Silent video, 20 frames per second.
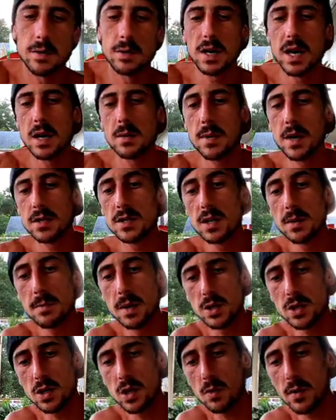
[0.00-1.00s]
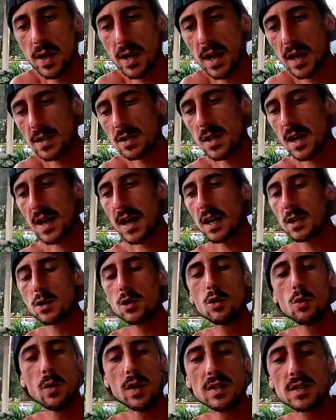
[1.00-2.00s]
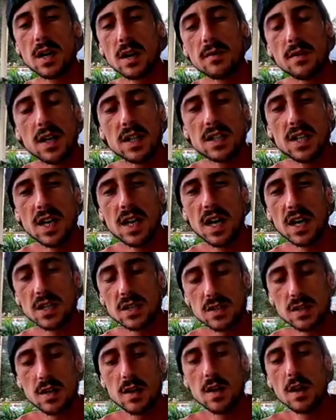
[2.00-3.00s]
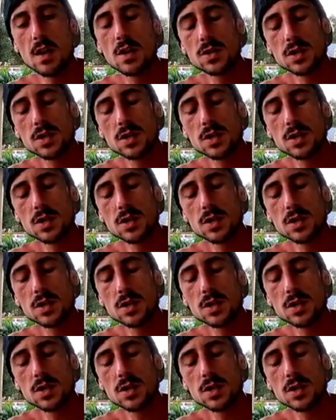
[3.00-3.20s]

All right, we got a bust. But you know what, guys? I got two wins out of eight tickets.